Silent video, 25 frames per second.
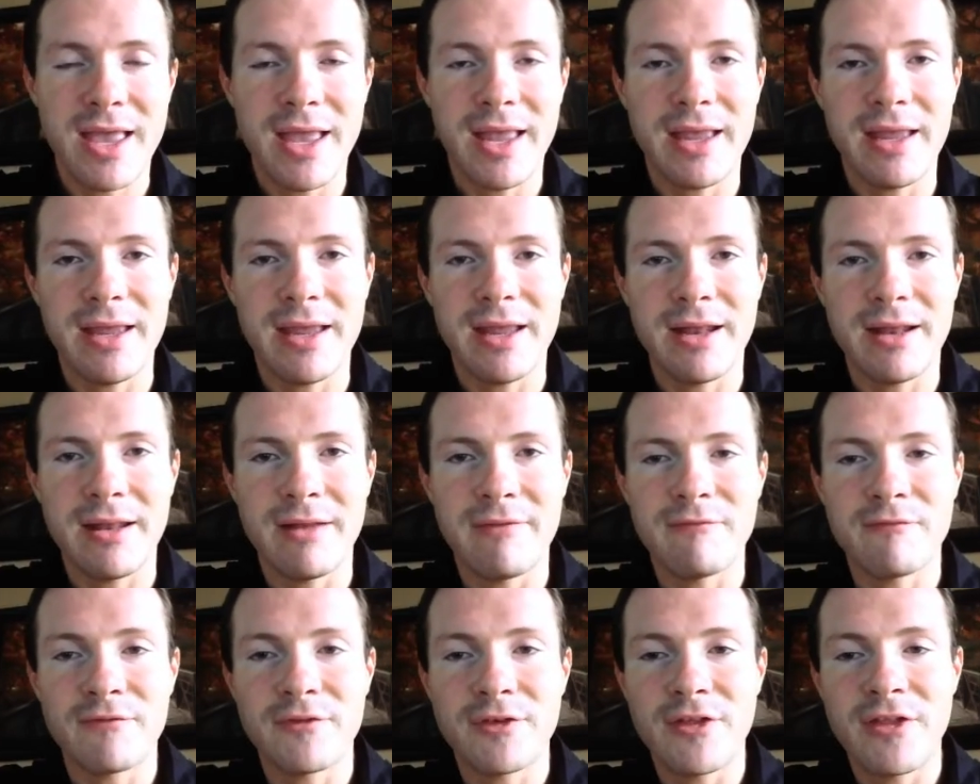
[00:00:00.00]

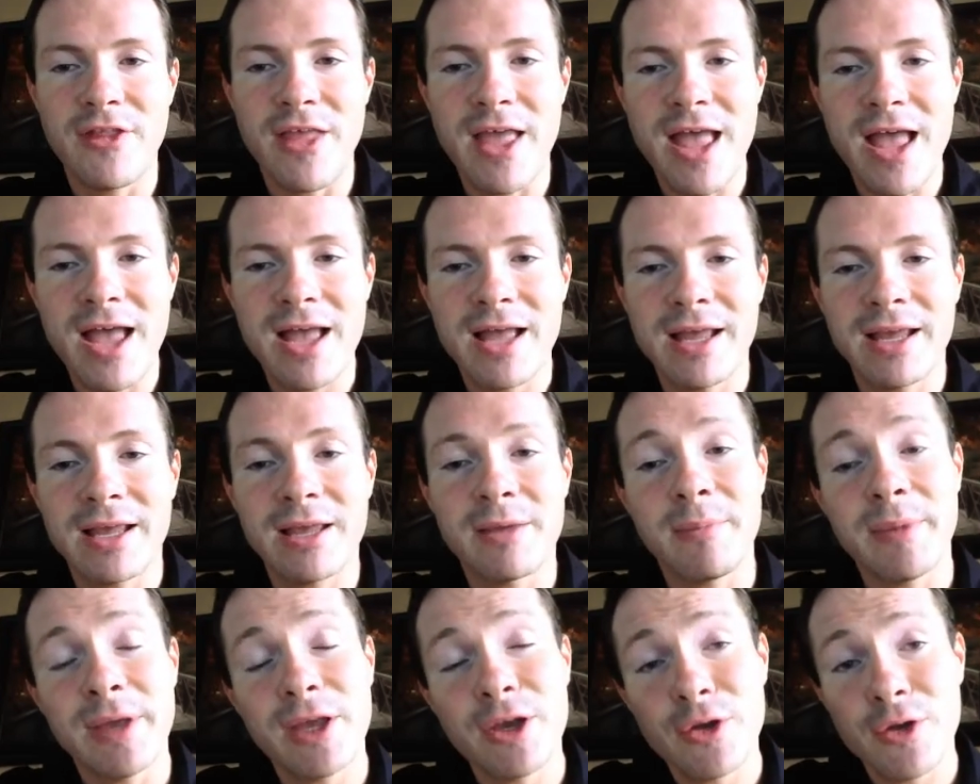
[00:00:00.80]
And for that, it
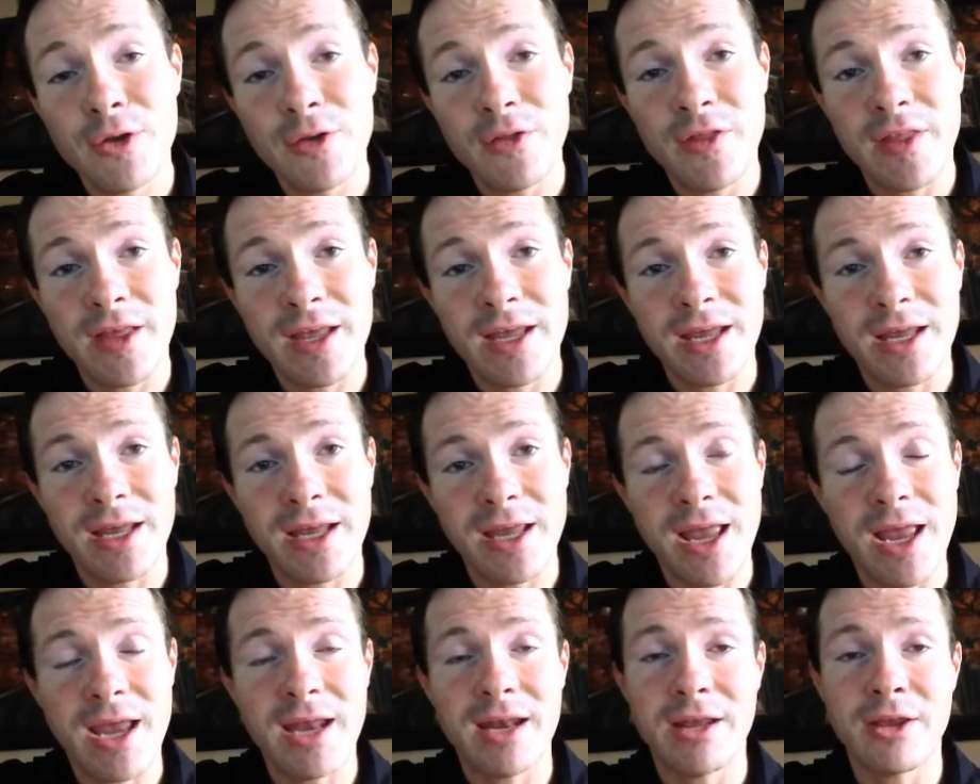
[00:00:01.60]
can be a good
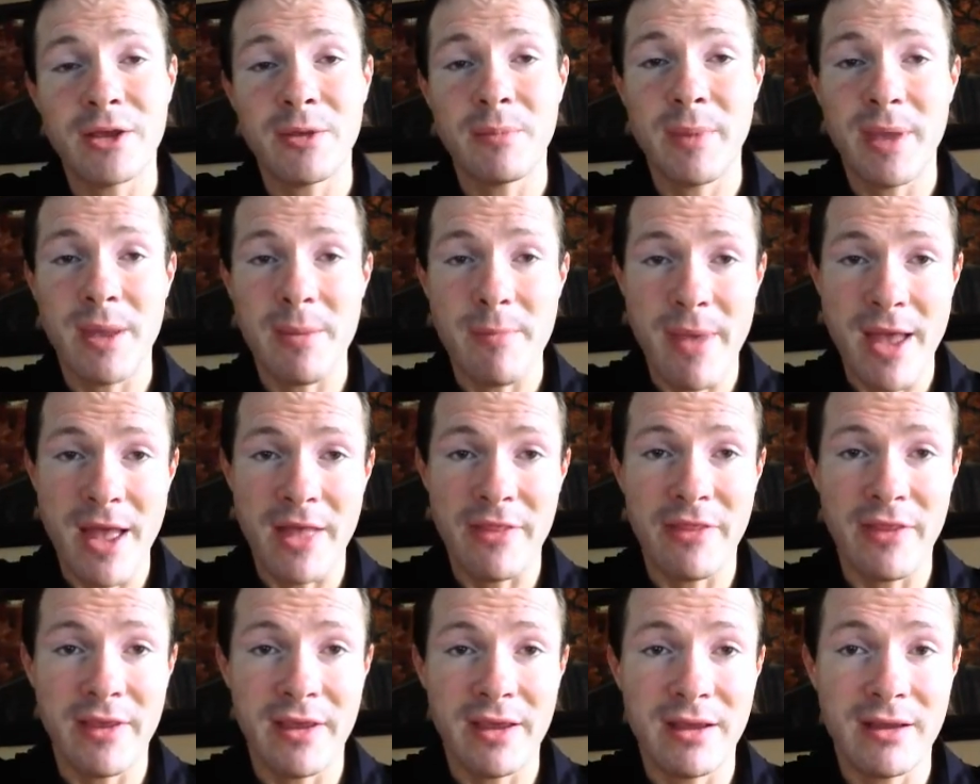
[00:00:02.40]
thing and it can be a
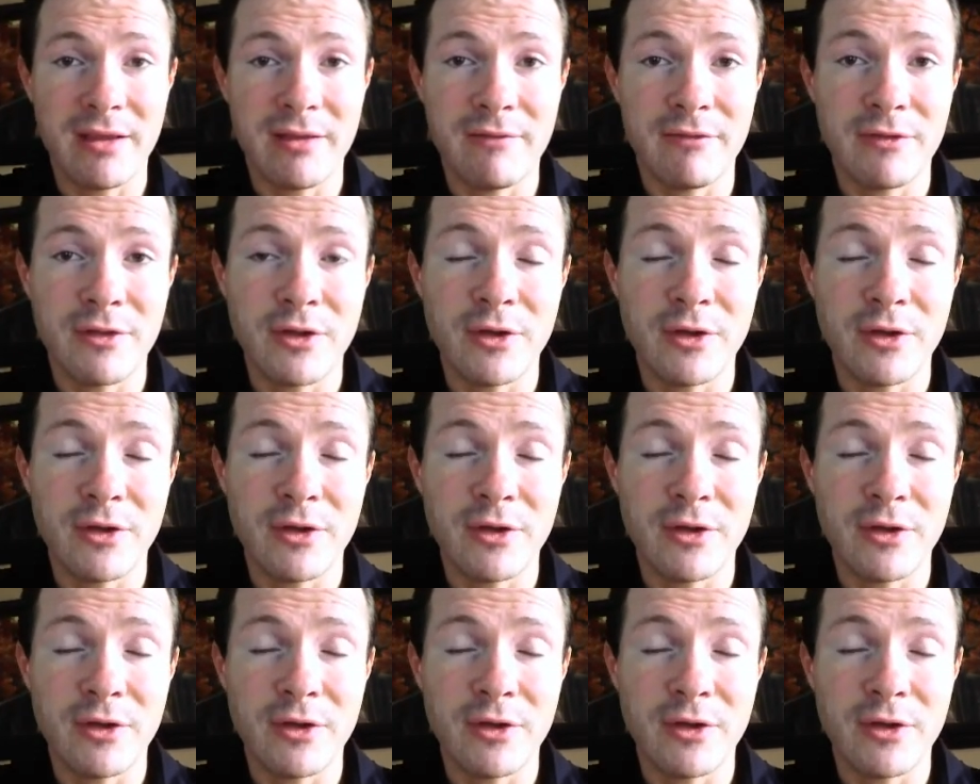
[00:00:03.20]
bad thing.